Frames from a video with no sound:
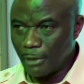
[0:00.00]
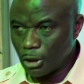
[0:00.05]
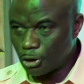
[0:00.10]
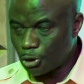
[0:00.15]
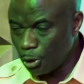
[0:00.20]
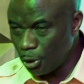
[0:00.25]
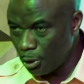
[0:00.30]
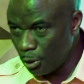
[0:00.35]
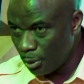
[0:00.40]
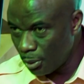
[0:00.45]

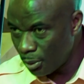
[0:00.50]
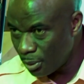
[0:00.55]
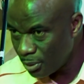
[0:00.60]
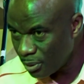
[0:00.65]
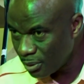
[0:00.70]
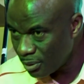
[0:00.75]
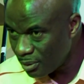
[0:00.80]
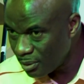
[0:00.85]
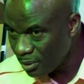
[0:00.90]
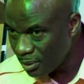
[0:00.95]
Number
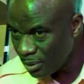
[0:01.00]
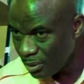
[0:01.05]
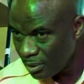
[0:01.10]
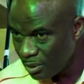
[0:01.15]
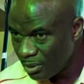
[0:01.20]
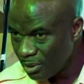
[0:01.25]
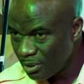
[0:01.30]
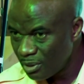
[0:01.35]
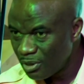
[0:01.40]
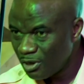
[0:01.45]
two,
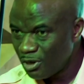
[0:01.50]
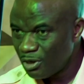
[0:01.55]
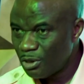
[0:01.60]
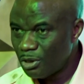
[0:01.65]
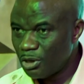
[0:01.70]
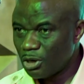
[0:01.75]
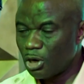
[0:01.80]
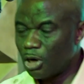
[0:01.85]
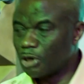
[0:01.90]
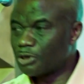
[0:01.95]

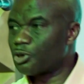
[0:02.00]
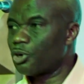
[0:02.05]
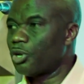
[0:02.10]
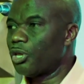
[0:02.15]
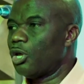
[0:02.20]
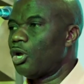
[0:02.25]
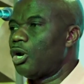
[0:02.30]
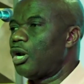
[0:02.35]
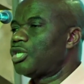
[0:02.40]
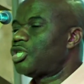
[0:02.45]
go
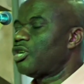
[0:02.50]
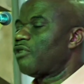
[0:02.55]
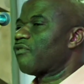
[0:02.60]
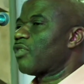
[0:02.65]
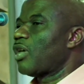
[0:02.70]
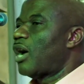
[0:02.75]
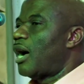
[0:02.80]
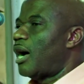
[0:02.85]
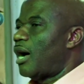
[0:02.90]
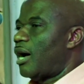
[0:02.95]
through the knowledge
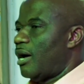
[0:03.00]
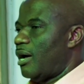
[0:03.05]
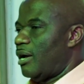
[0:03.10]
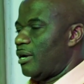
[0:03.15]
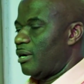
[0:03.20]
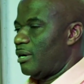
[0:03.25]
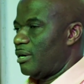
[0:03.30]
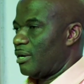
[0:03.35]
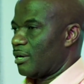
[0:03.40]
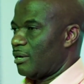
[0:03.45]
of
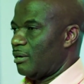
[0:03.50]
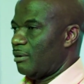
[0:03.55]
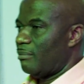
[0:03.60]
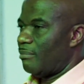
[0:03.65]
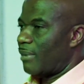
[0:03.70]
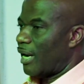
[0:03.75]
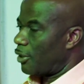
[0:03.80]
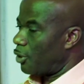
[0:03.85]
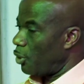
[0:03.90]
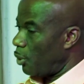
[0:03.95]
God
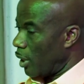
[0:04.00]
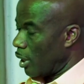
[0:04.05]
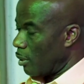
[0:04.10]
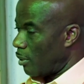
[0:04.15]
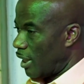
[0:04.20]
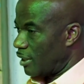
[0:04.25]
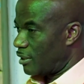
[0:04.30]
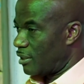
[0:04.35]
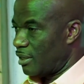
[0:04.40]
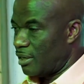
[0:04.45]
by
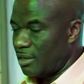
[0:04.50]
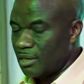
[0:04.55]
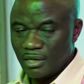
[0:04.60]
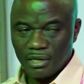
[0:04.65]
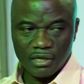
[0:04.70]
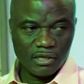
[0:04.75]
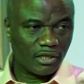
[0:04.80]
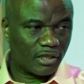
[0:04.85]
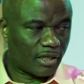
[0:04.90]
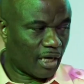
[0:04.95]
doing what?
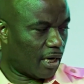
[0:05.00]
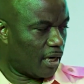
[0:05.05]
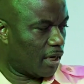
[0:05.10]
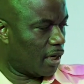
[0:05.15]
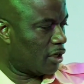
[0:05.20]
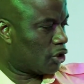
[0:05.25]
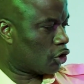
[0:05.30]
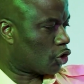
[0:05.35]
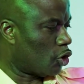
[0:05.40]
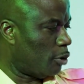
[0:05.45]

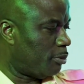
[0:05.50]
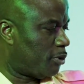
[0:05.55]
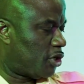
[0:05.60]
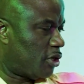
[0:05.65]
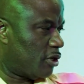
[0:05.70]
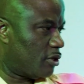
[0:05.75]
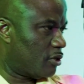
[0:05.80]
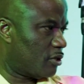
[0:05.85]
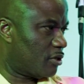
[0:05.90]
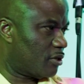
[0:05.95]
Studying the
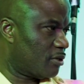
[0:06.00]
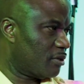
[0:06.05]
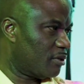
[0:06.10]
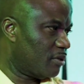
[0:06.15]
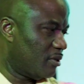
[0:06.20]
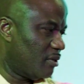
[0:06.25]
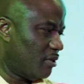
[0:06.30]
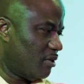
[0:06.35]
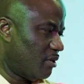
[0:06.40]
scriptures.